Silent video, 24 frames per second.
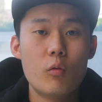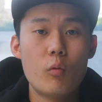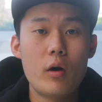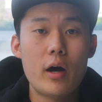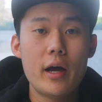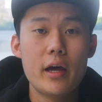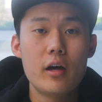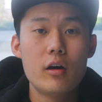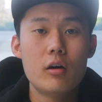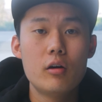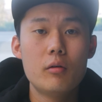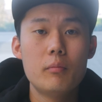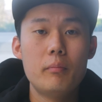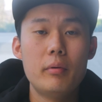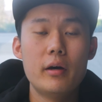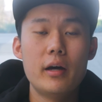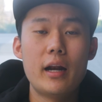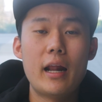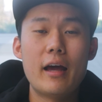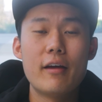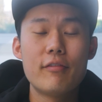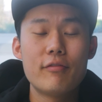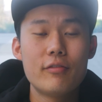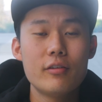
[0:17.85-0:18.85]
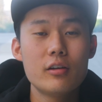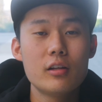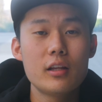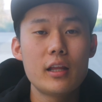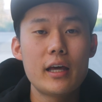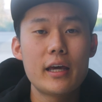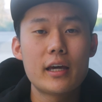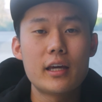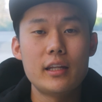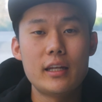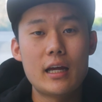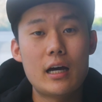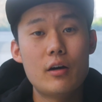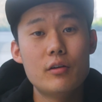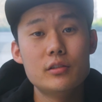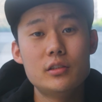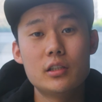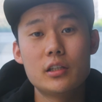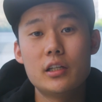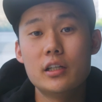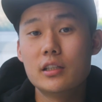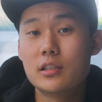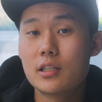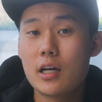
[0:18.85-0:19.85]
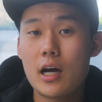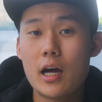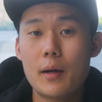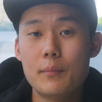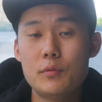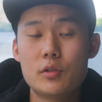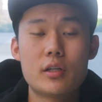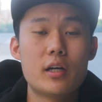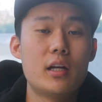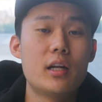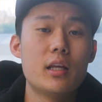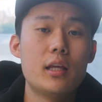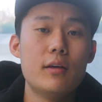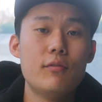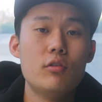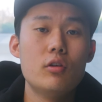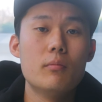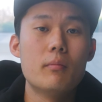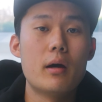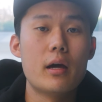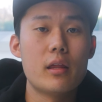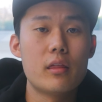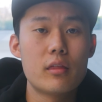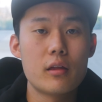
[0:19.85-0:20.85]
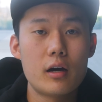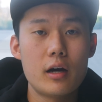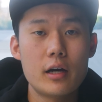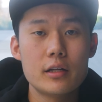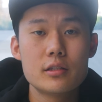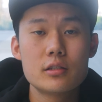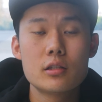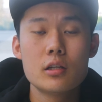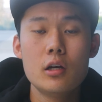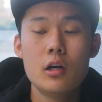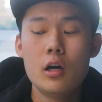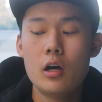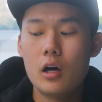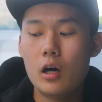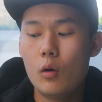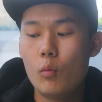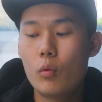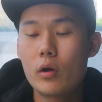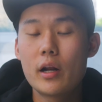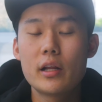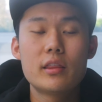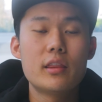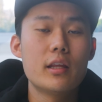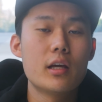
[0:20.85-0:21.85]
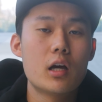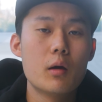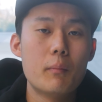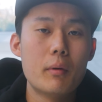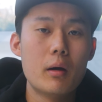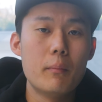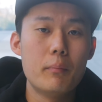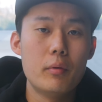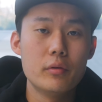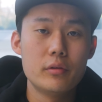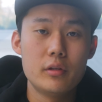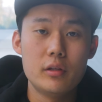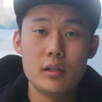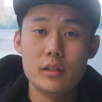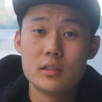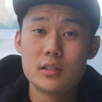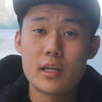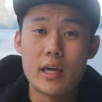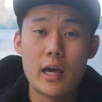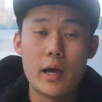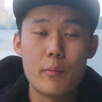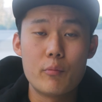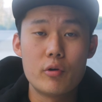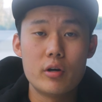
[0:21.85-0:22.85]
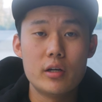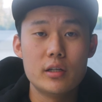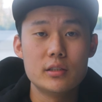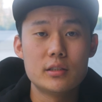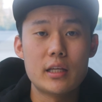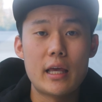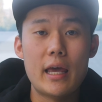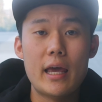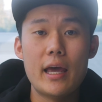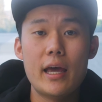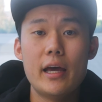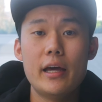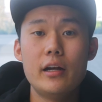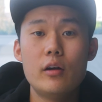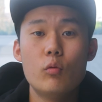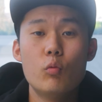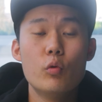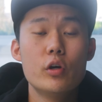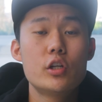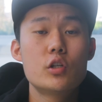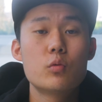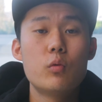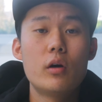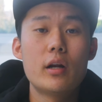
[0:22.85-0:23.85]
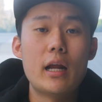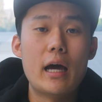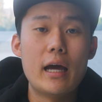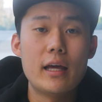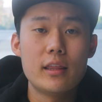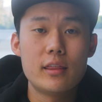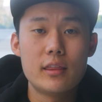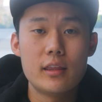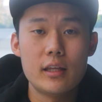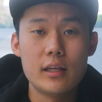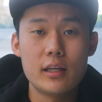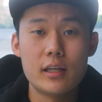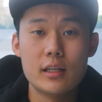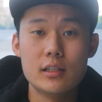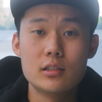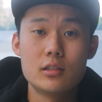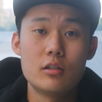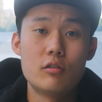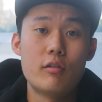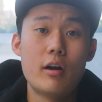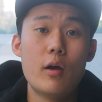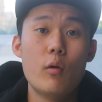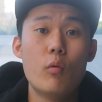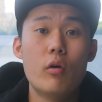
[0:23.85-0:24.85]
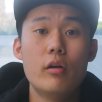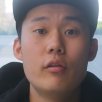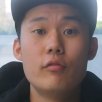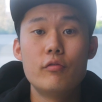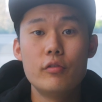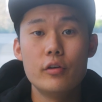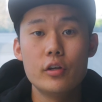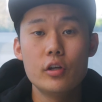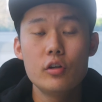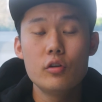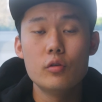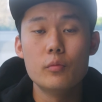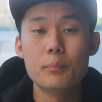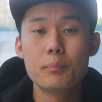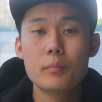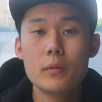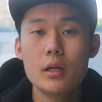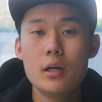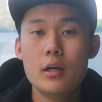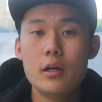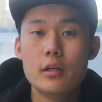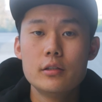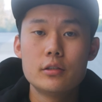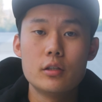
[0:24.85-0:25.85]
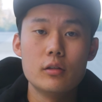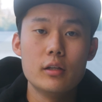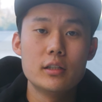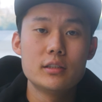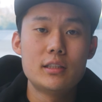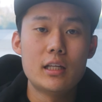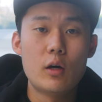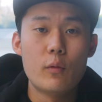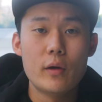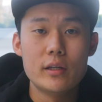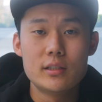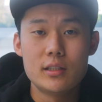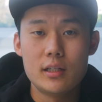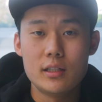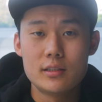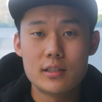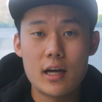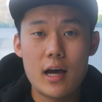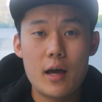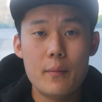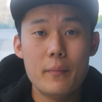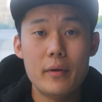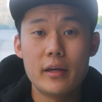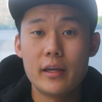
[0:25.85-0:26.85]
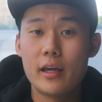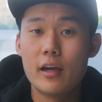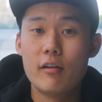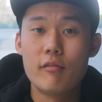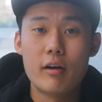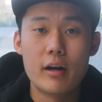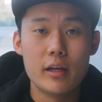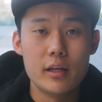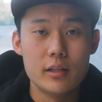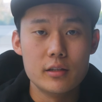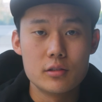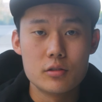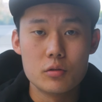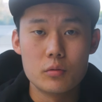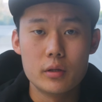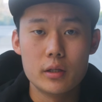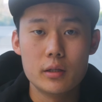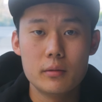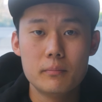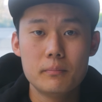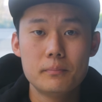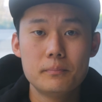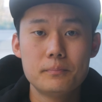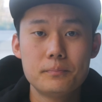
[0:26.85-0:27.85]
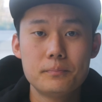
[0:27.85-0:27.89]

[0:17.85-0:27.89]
while, but I feel like now is a good time to kind of give you my thoughts on what I think about both of these cameras and which one I think is the right one for you. So let's not waste any time and get right into it.